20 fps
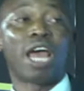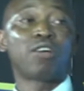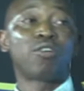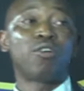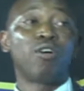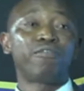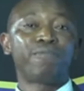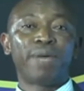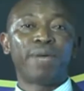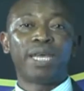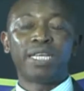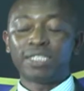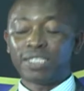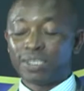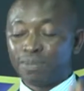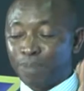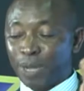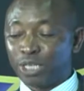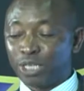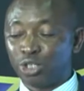government
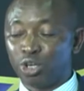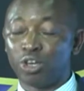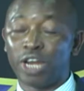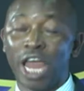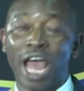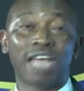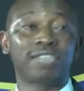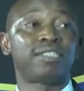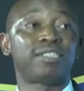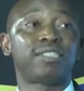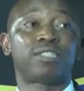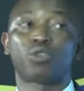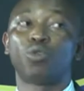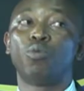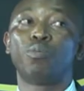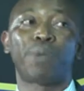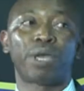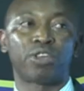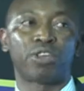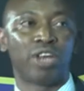pension has its own
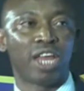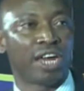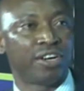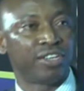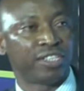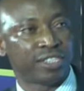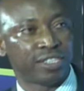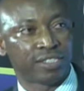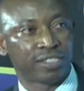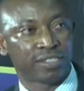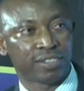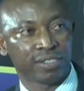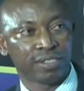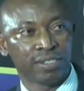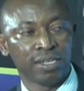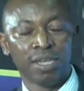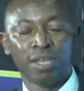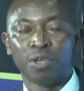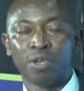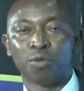peculiarities.
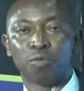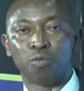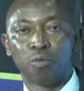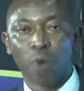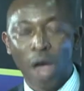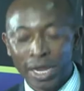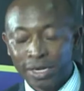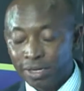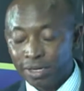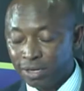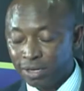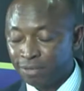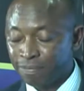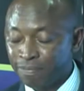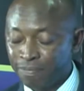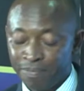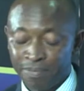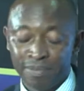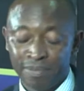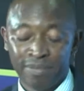One,
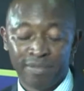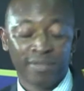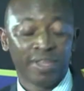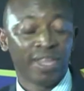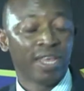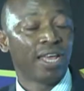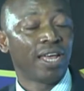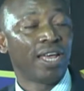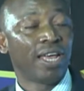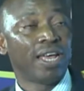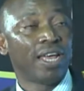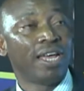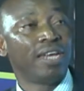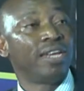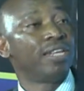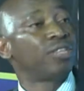it is